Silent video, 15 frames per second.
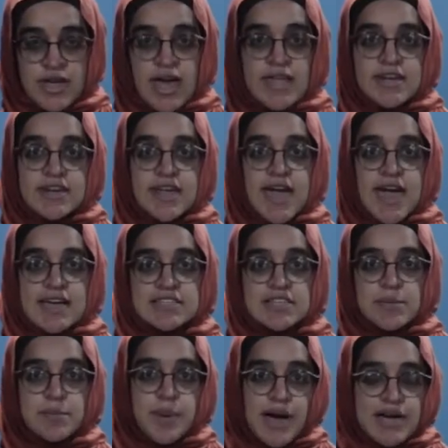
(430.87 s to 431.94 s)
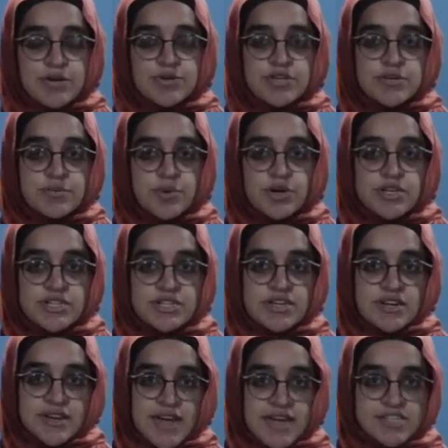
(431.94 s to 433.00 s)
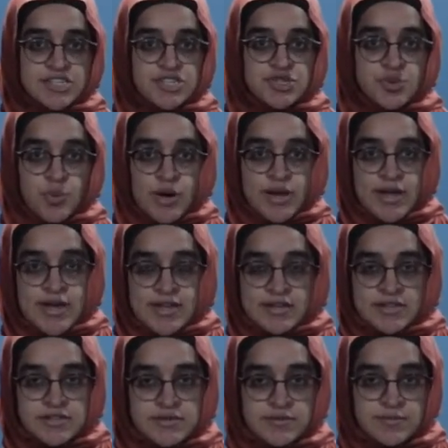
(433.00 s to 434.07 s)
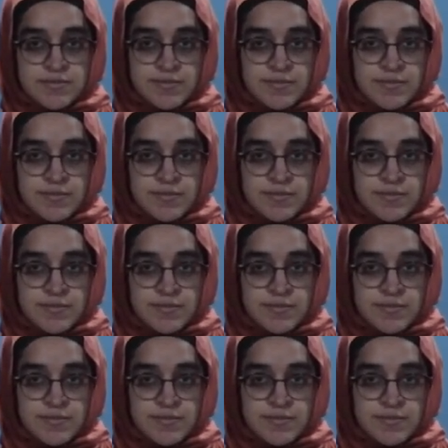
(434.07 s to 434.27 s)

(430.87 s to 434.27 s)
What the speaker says: and it has a biotin moiety attached to one end.